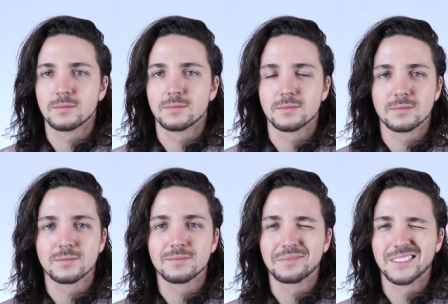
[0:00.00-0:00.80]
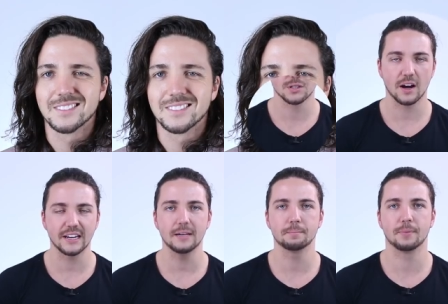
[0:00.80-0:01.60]
product in it so it looks
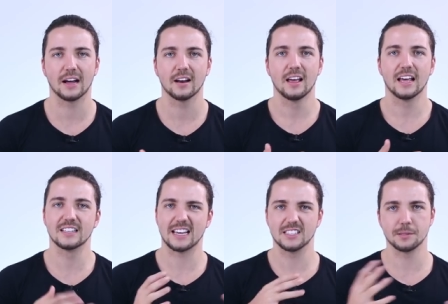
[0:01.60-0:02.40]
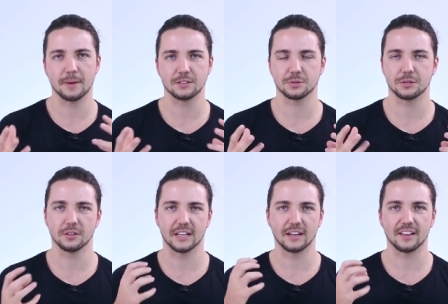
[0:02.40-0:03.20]
tiny, but it's
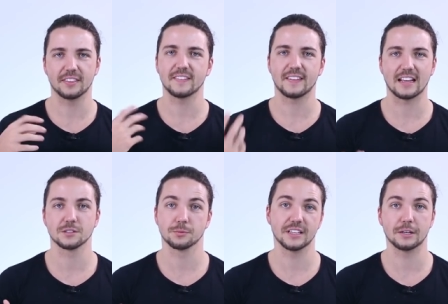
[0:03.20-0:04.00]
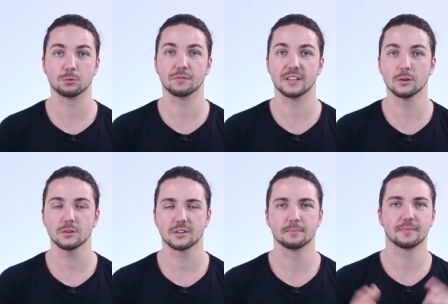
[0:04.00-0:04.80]
asymmetrical and I think that's a really groovy
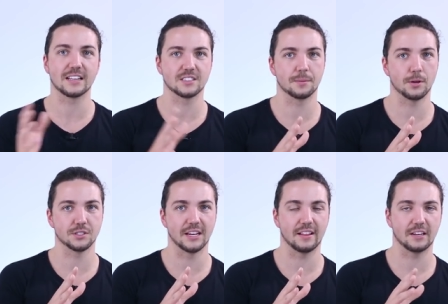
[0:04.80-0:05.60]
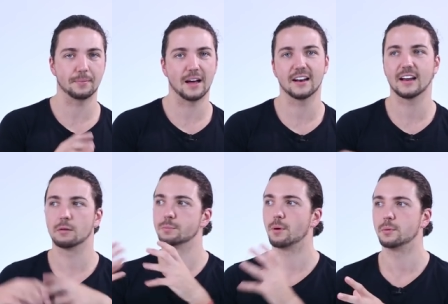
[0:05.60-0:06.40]
look. That's the personality part and
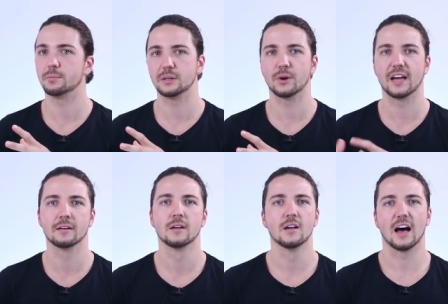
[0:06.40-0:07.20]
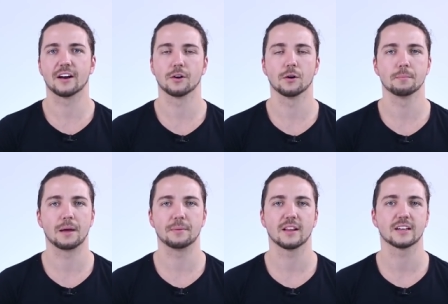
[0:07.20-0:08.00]
I would probably wear, I don't know,
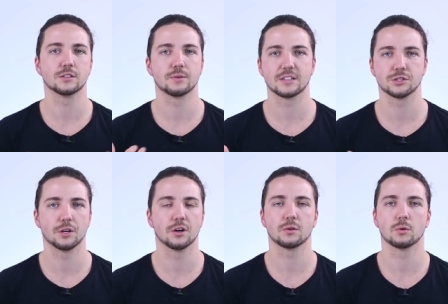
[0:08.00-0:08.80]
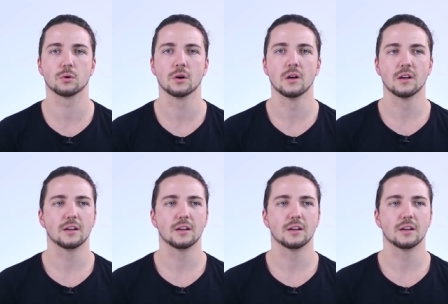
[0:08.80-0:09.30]
maybe like a dress shirt or